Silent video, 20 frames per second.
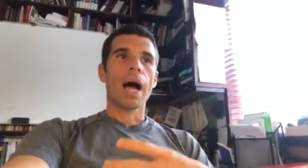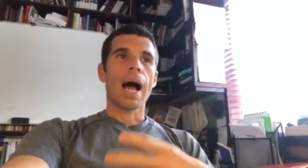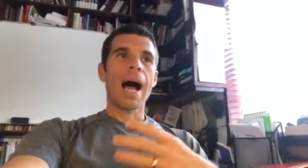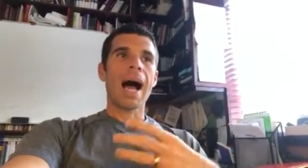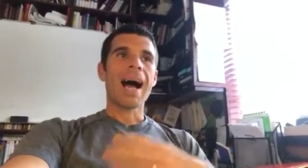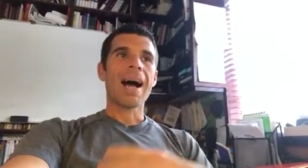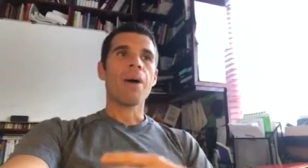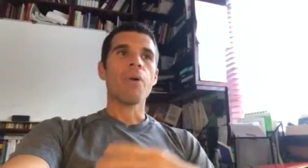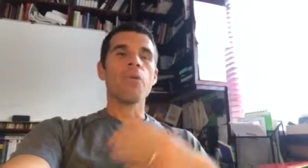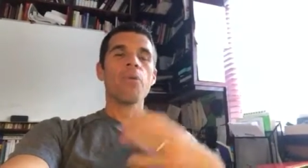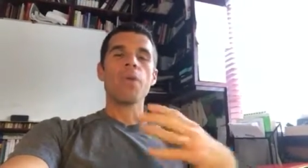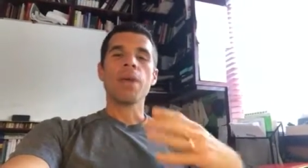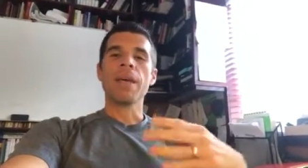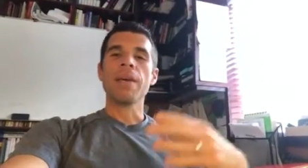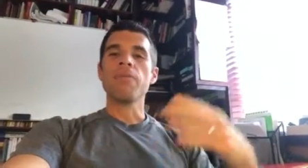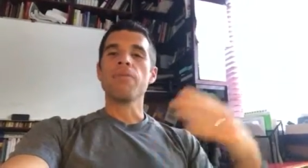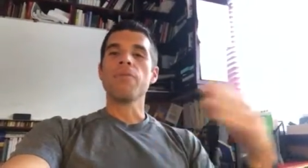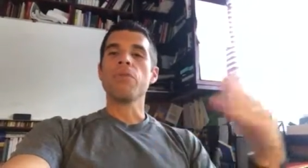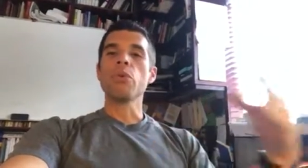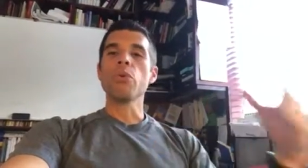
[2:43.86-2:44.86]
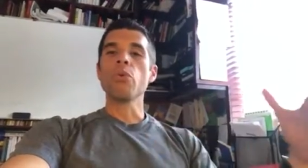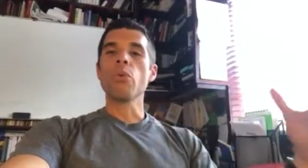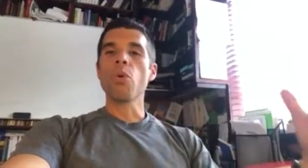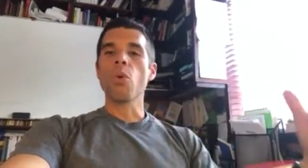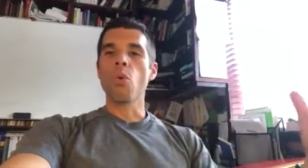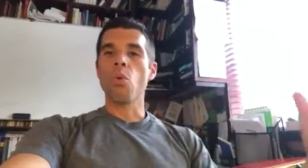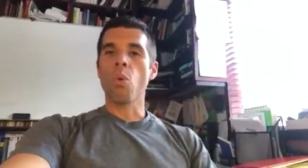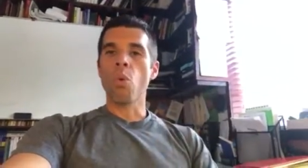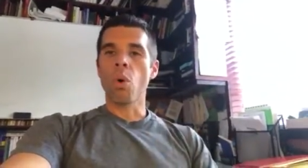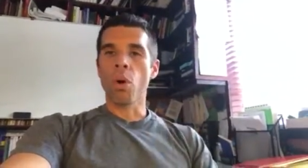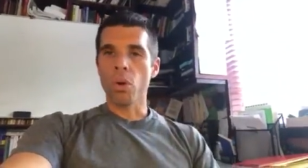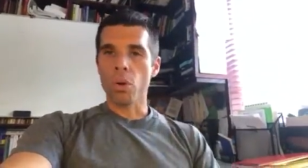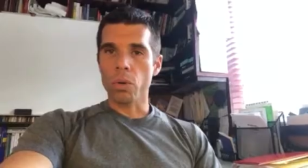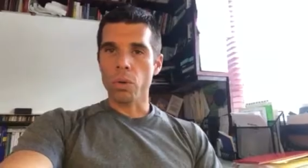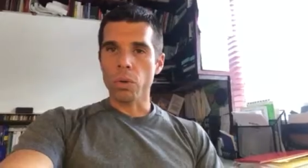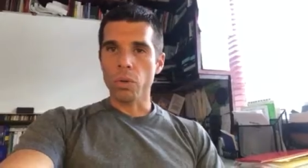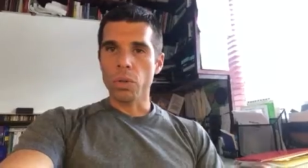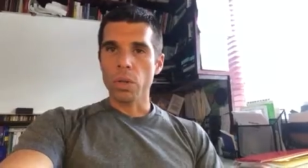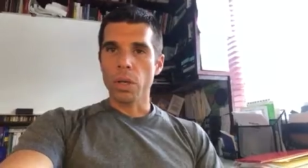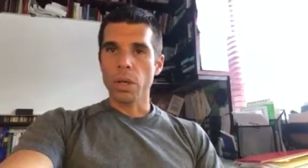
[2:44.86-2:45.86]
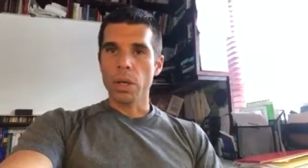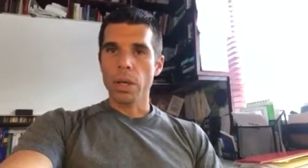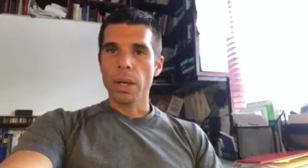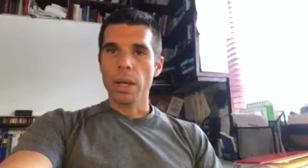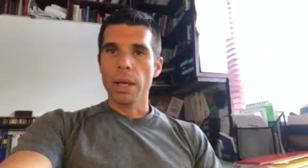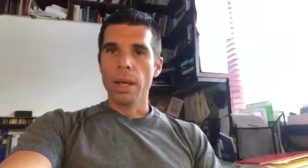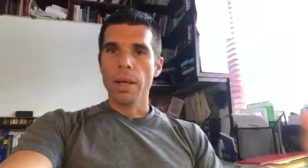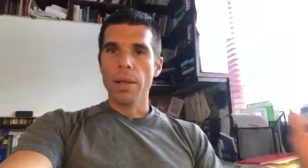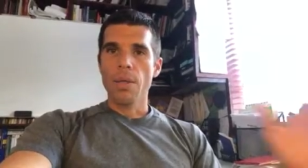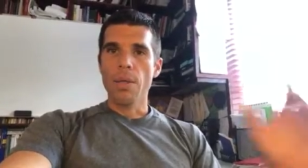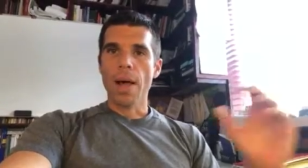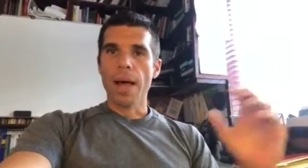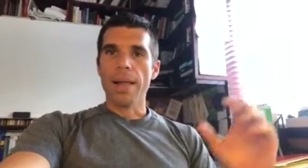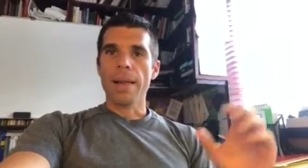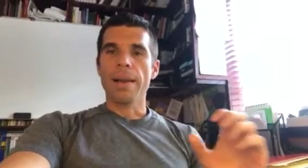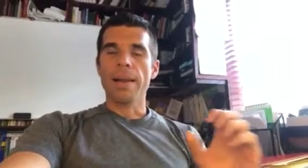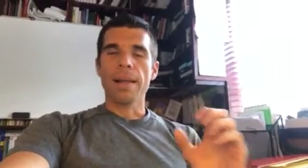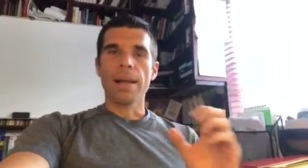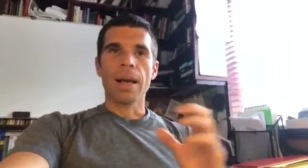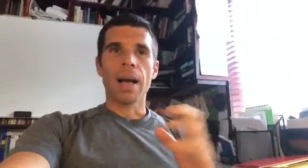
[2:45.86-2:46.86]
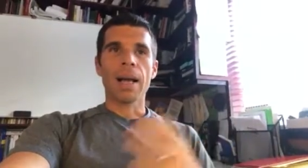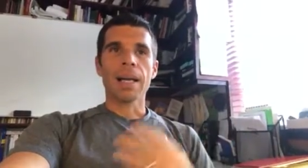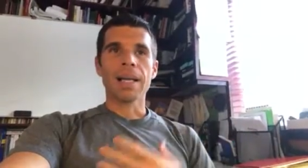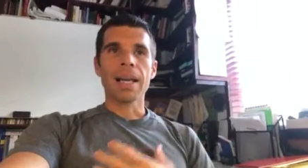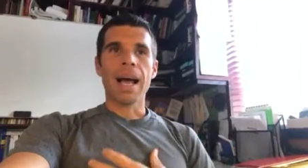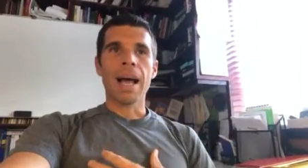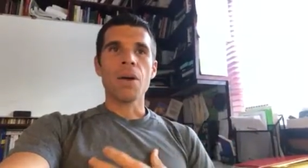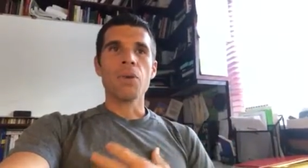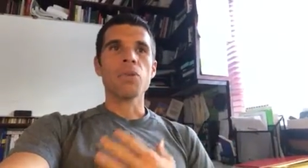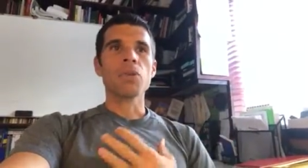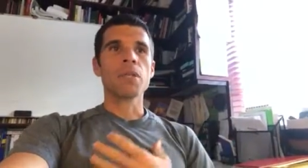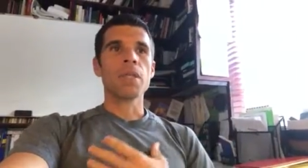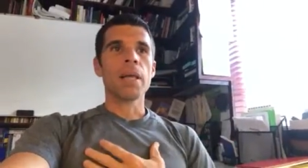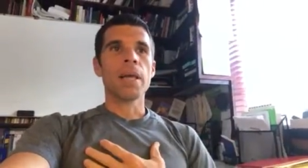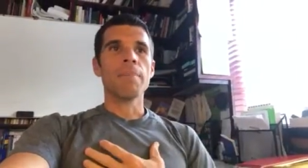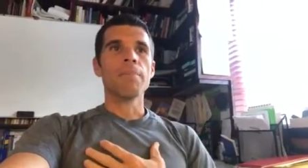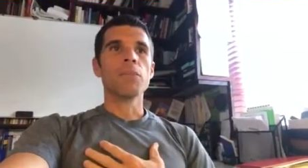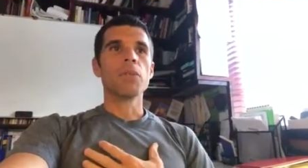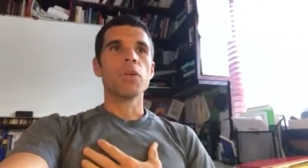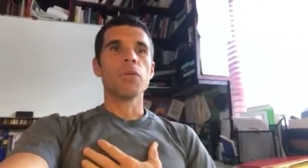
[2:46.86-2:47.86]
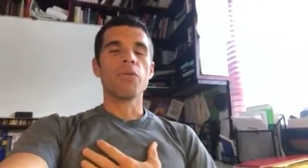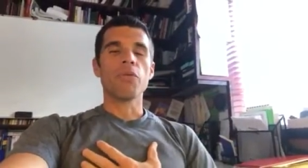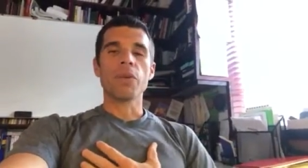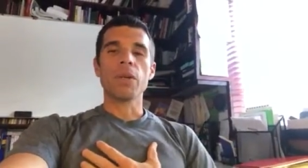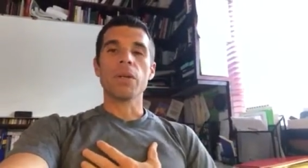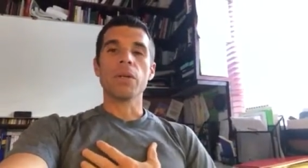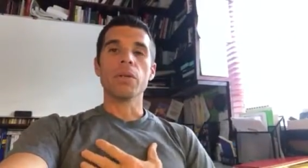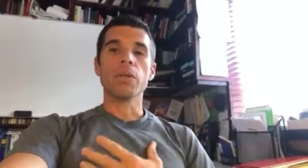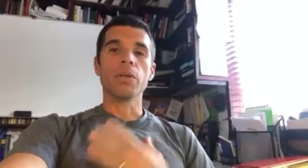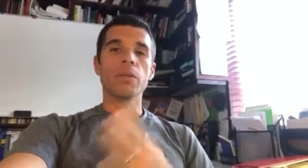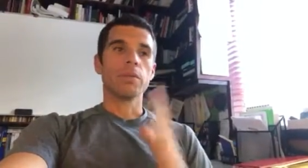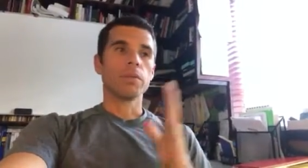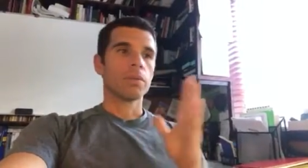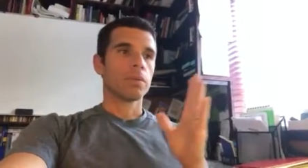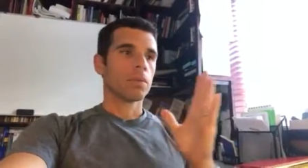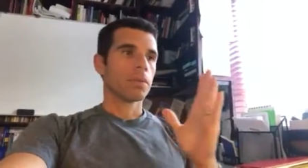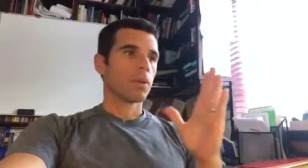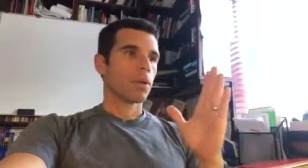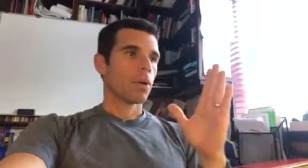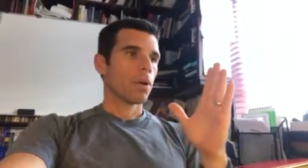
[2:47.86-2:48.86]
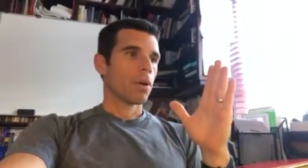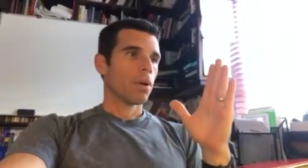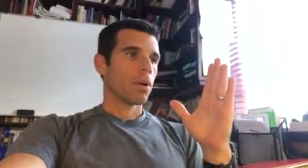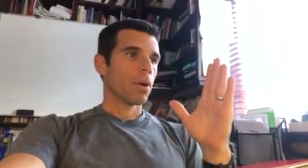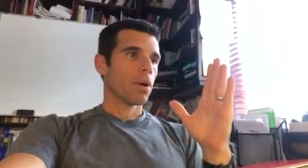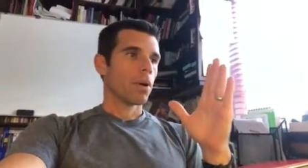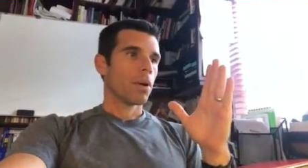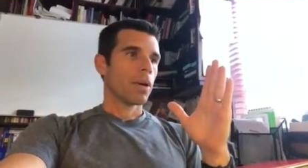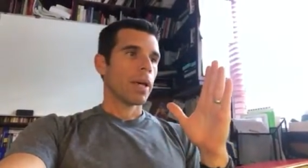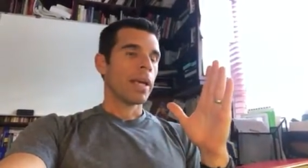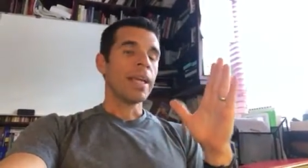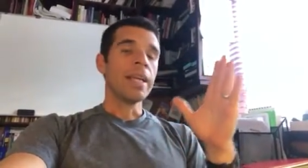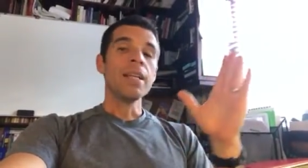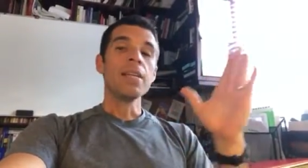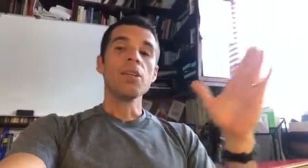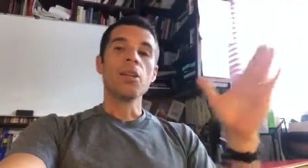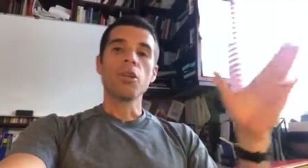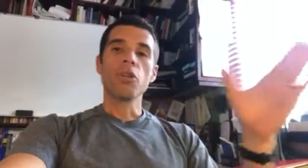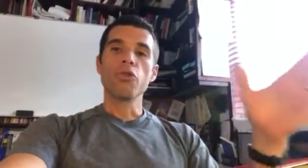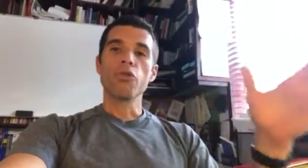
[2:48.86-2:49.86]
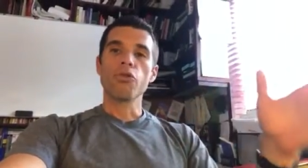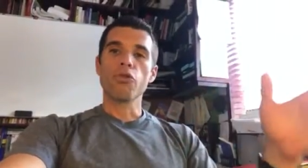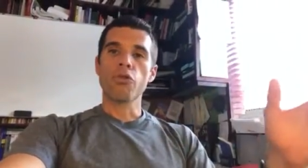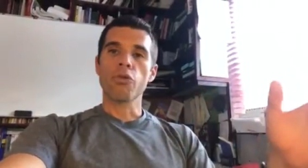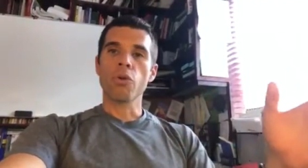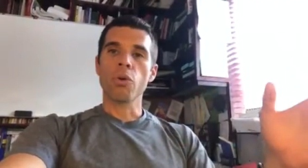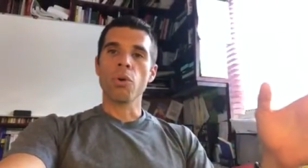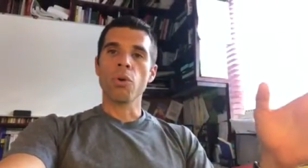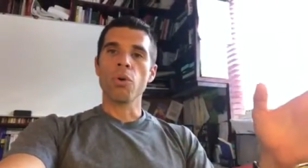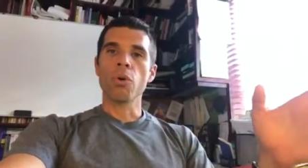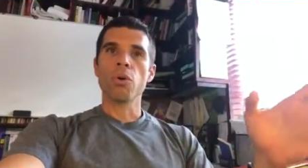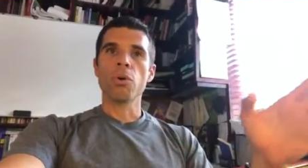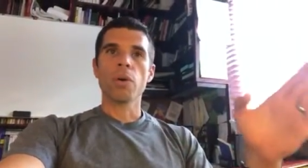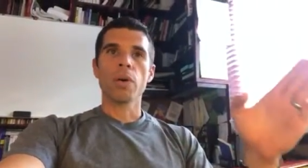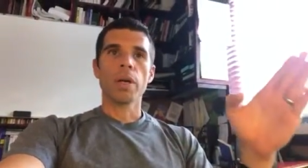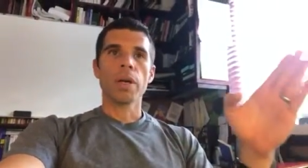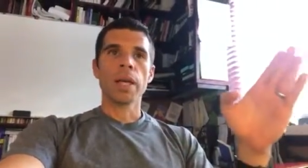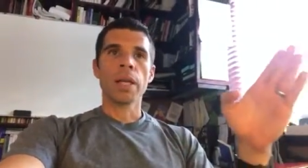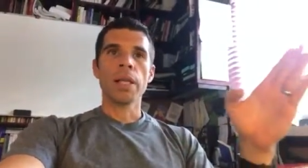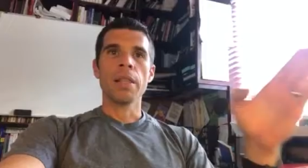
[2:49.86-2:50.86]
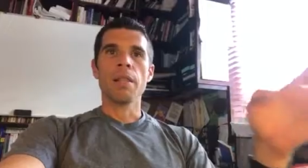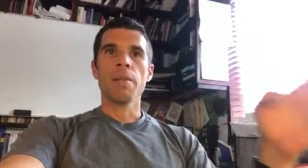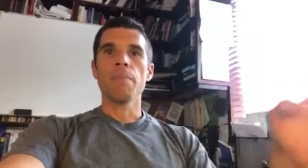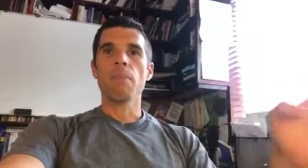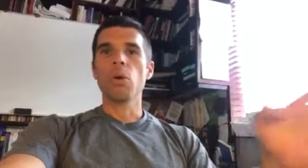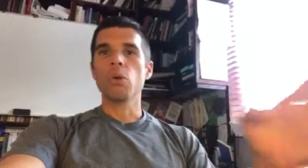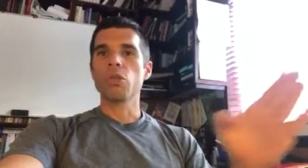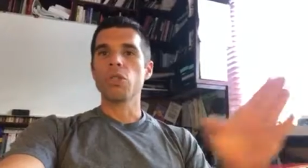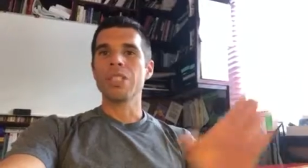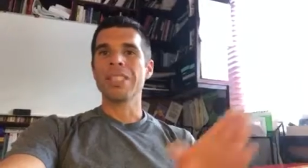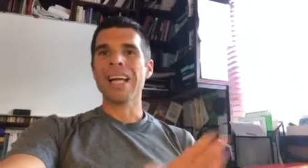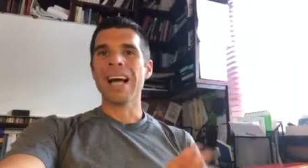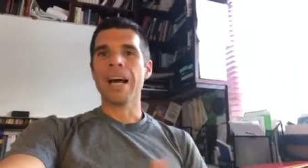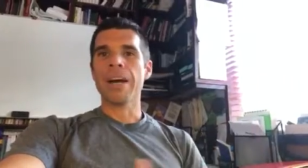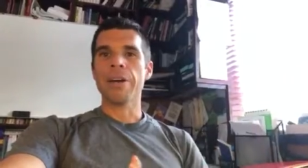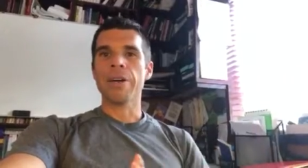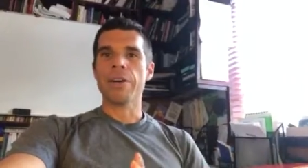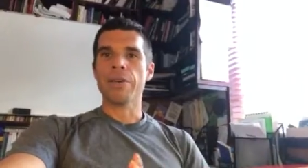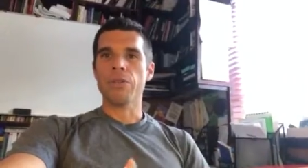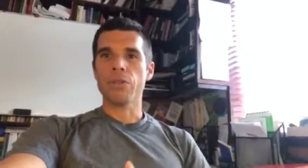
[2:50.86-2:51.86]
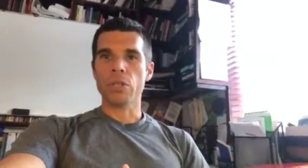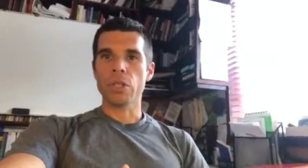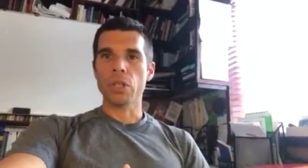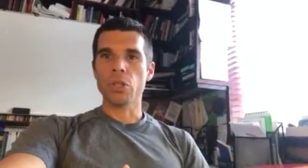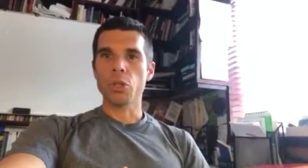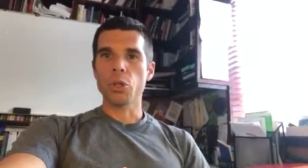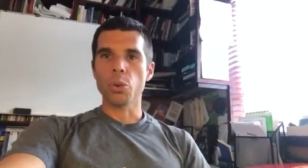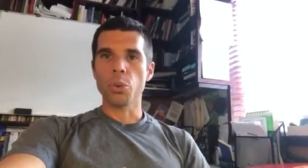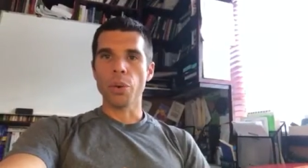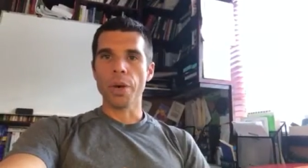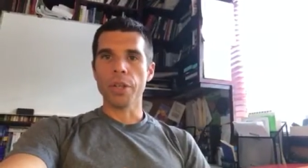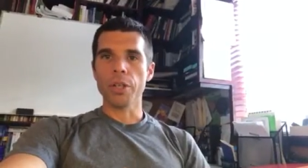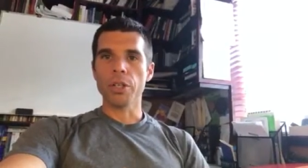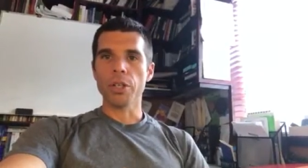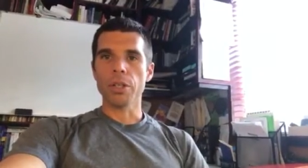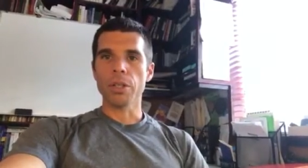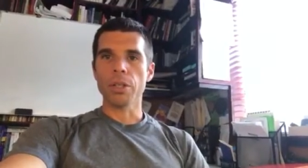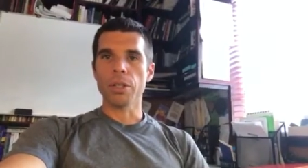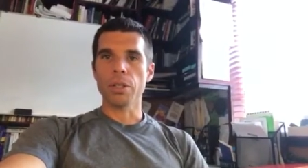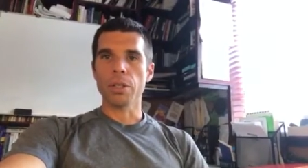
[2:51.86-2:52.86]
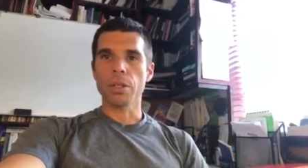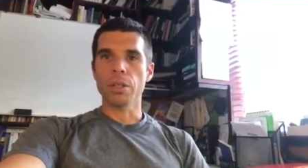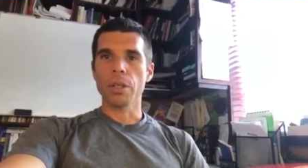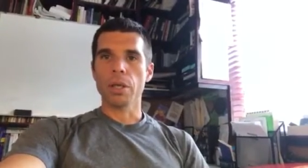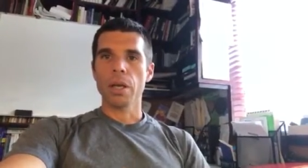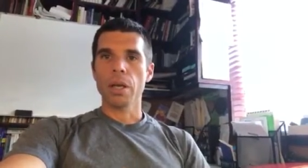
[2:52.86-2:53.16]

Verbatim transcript: how they view the world that allows them to feel in control in the most dire of situations.